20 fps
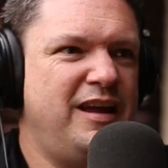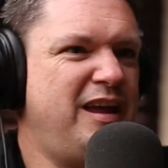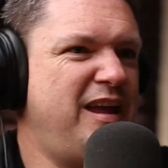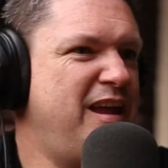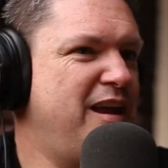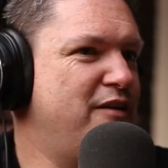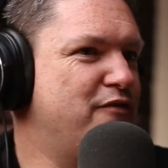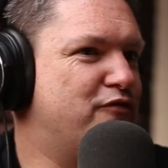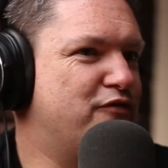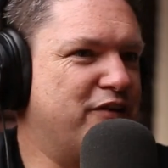
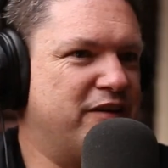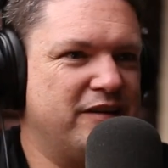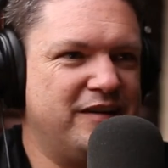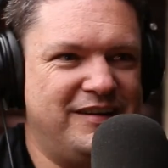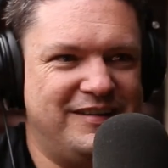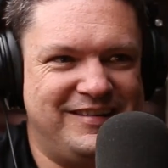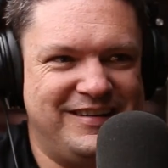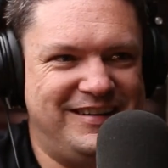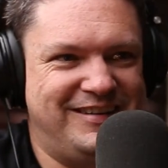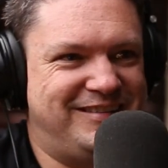
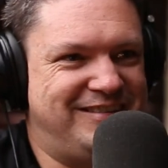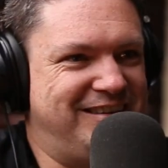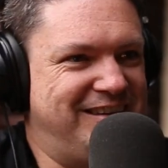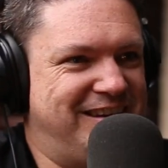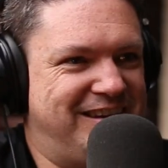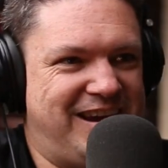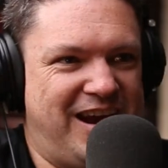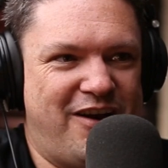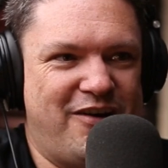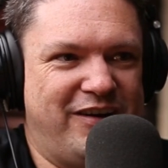every
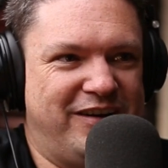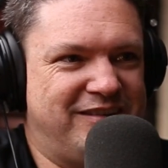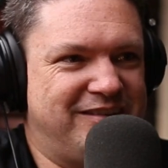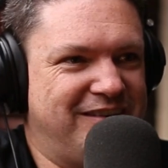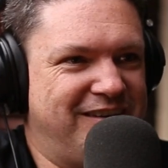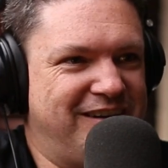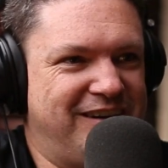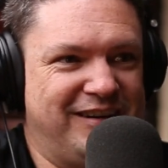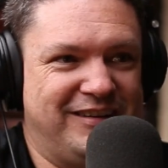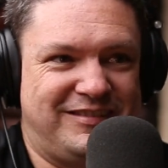DC
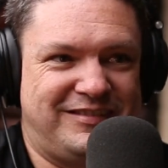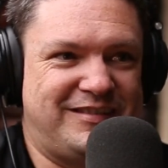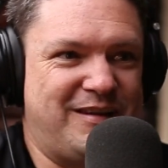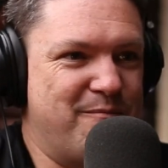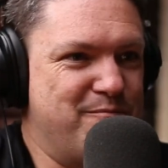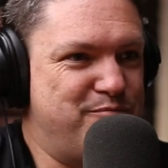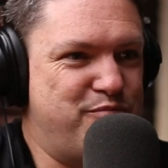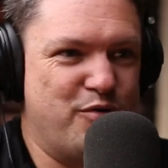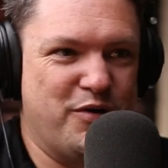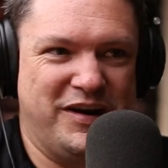character at
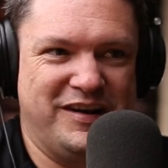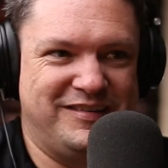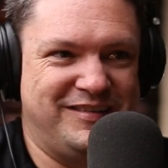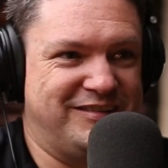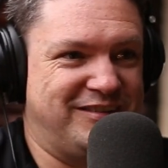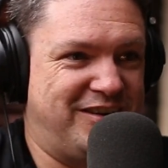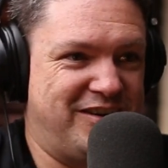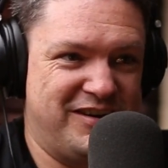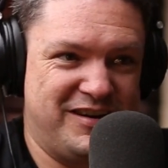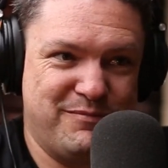some point
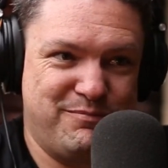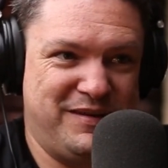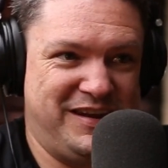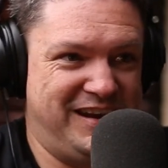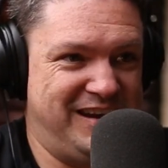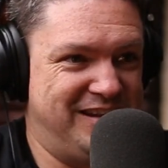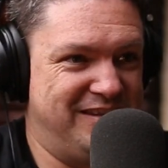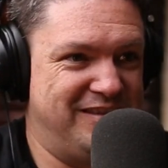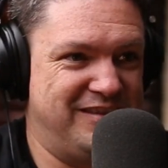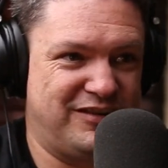is going to be
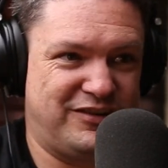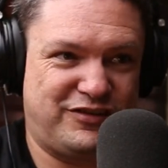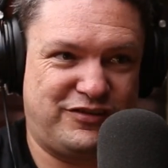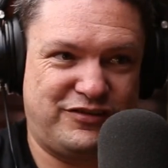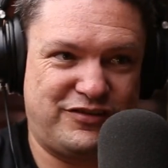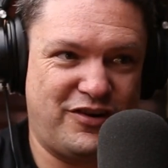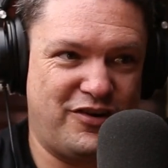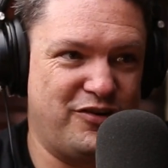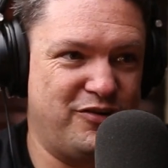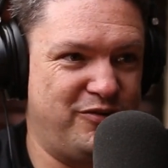in the
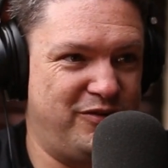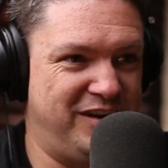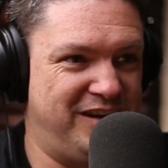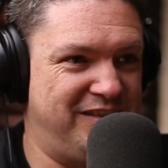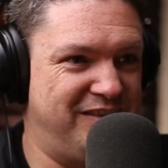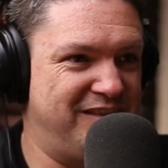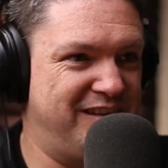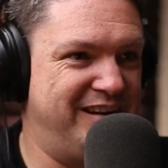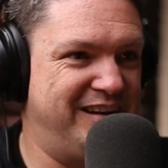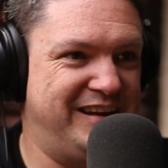show,
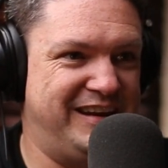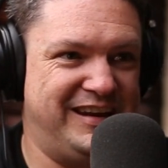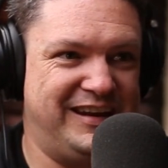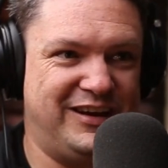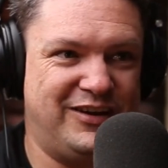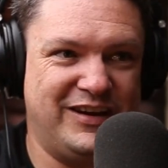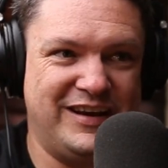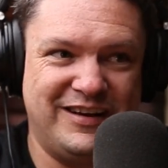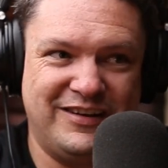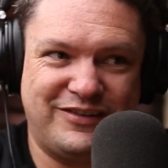in the
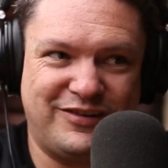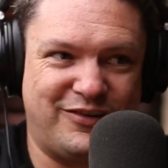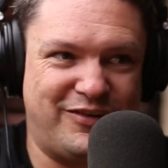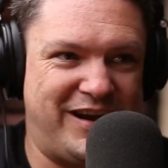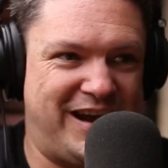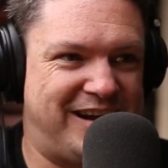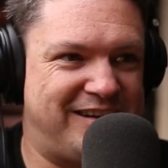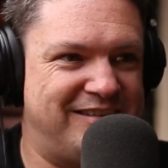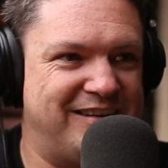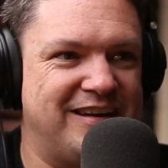league,
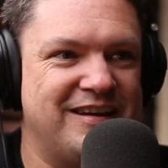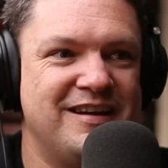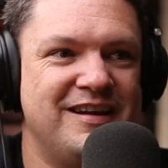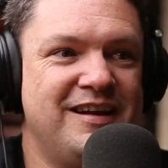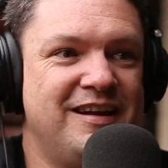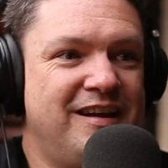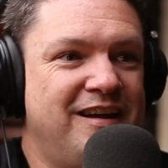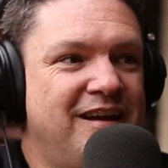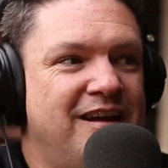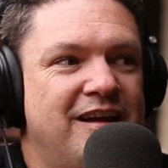
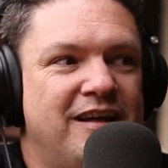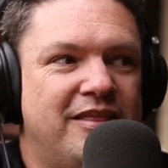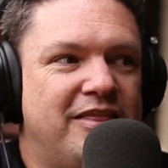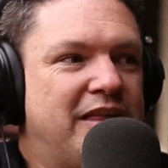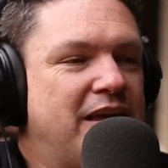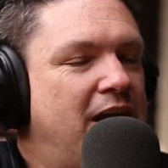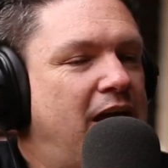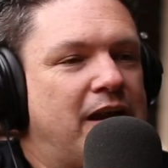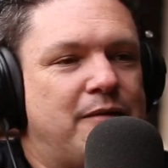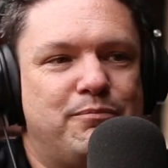interacting.
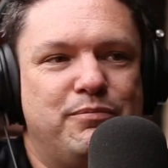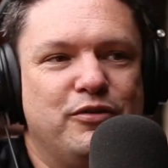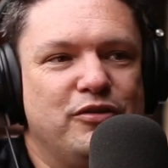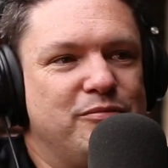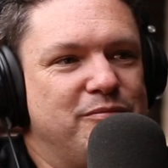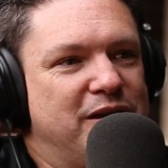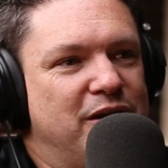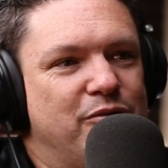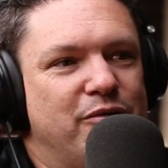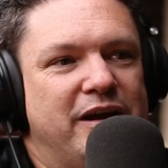That
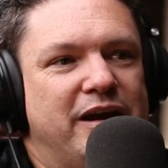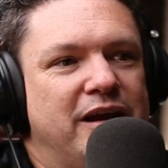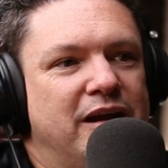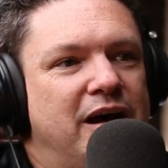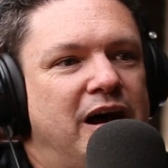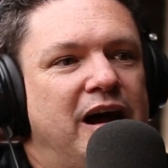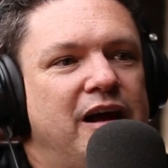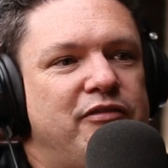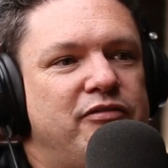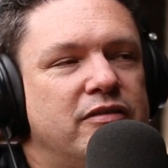blew me away.
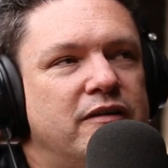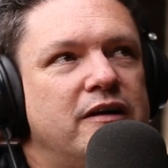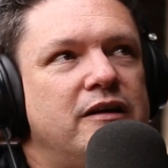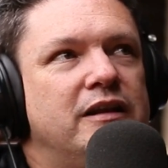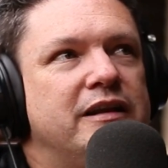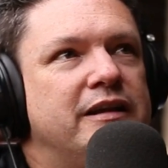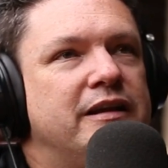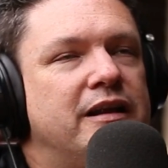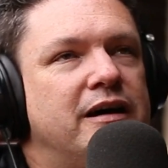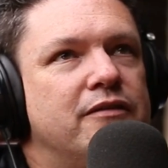I
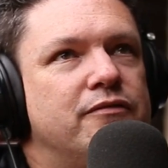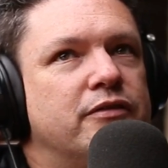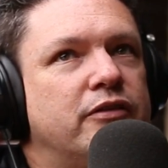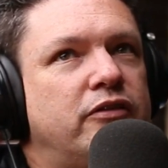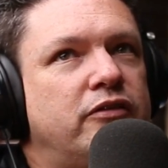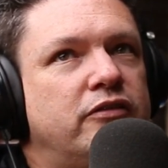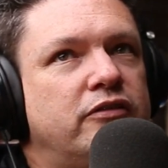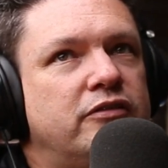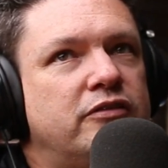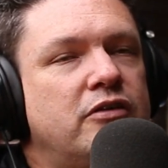fell in love with
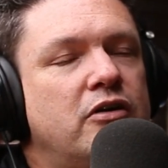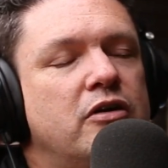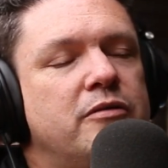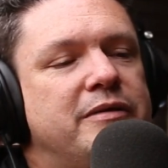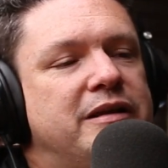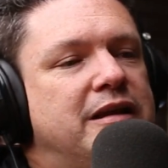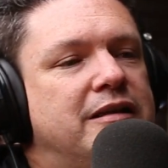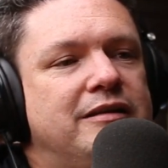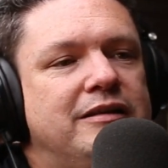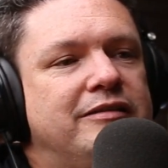so
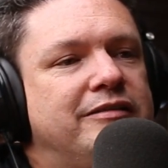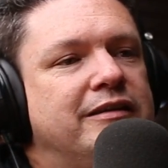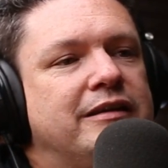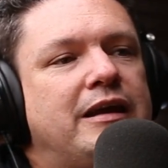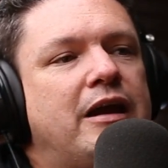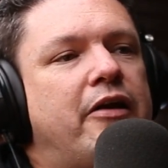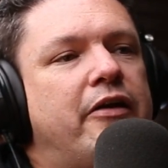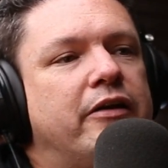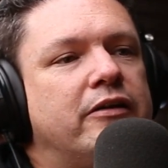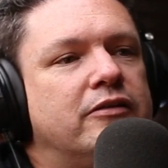many DC
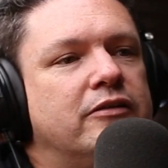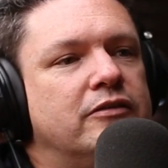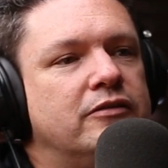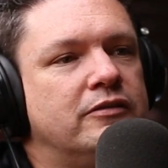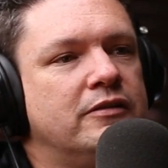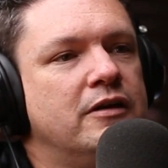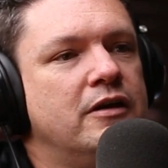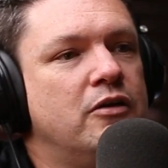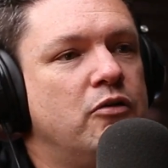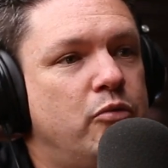
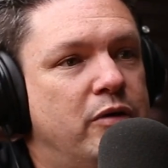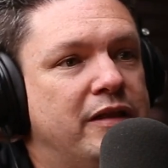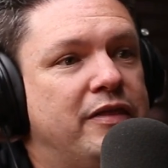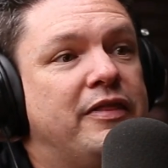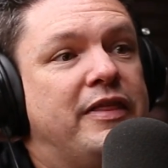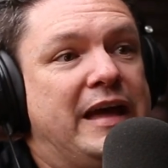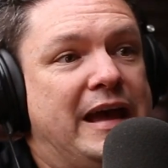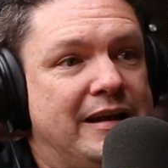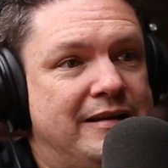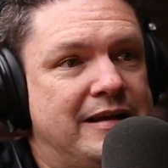characters
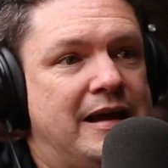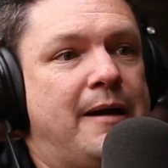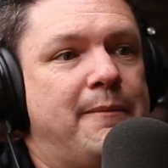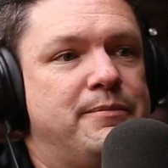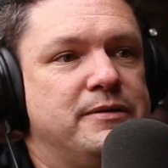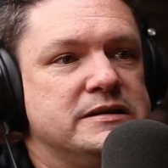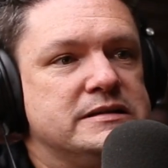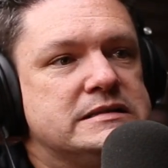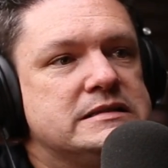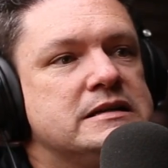when that
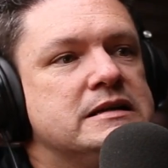happened.